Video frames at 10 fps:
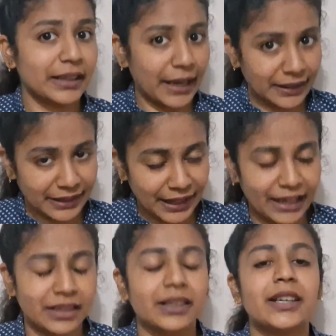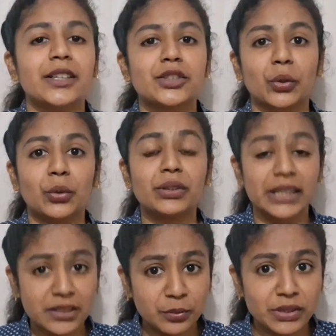at the end. So
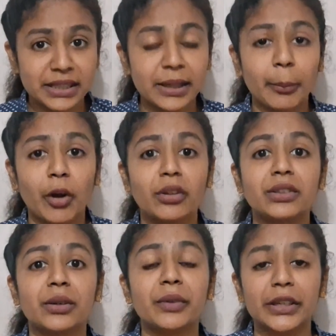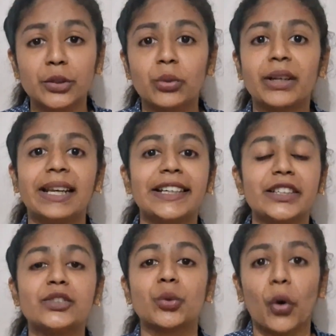this was it about the video
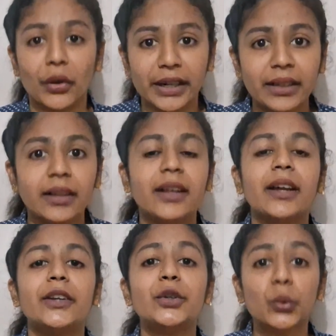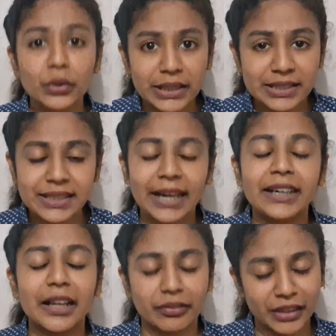relating to audit. Do this
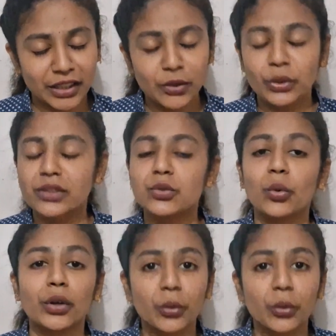and definitely you can score a